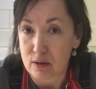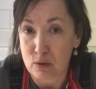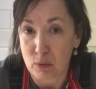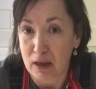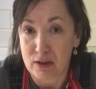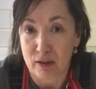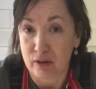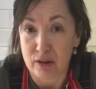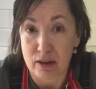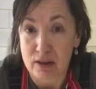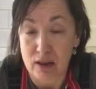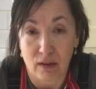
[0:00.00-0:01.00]
Swear to
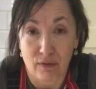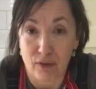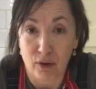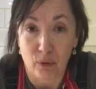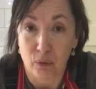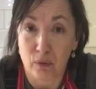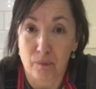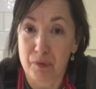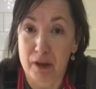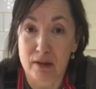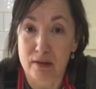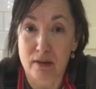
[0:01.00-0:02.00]
goodness, if
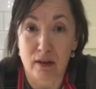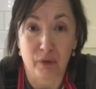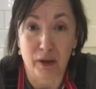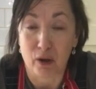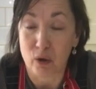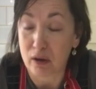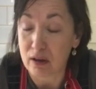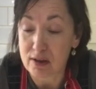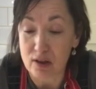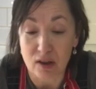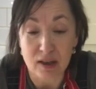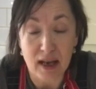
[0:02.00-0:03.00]
we cook on a
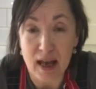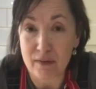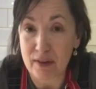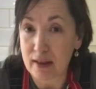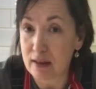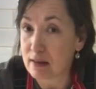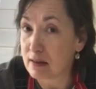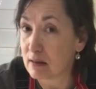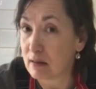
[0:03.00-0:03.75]
Sunday, everything's